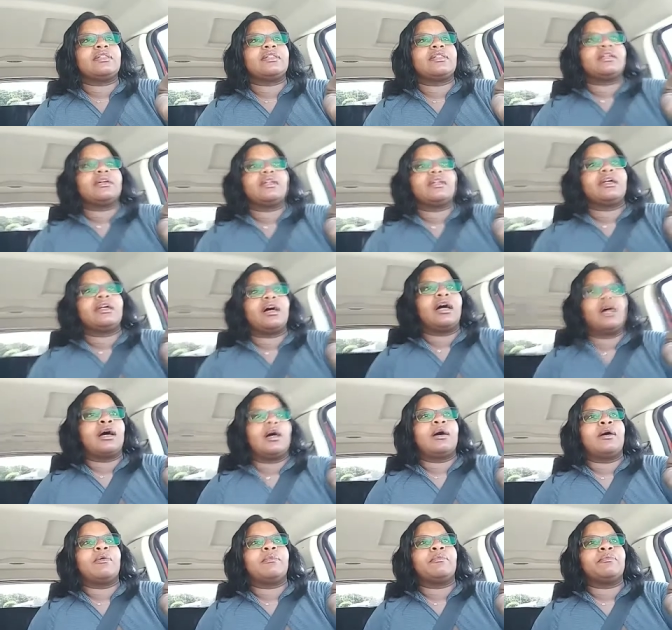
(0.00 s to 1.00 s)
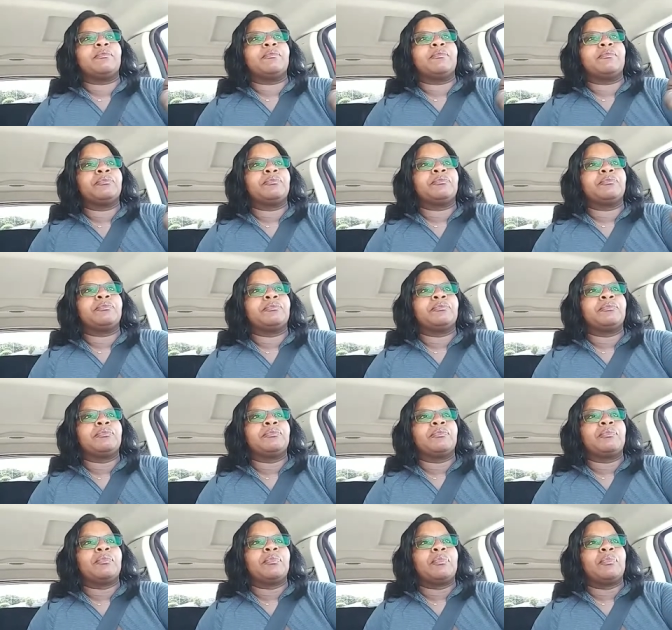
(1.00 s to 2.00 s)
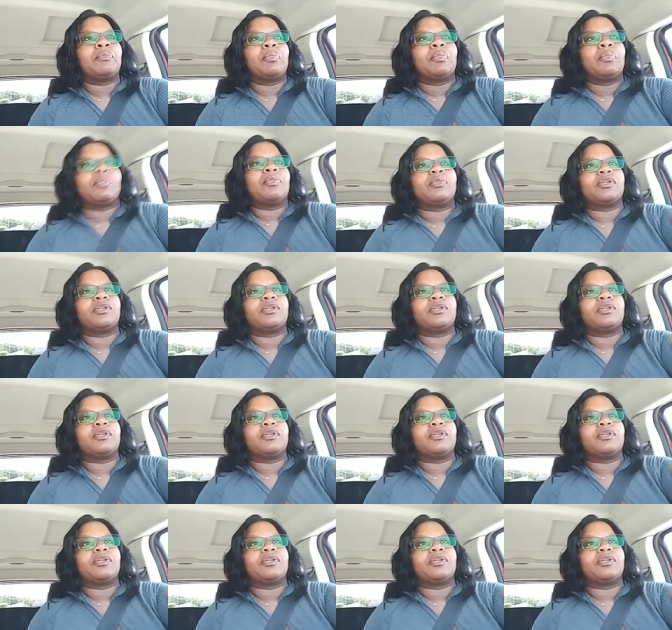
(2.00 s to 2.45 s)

the um,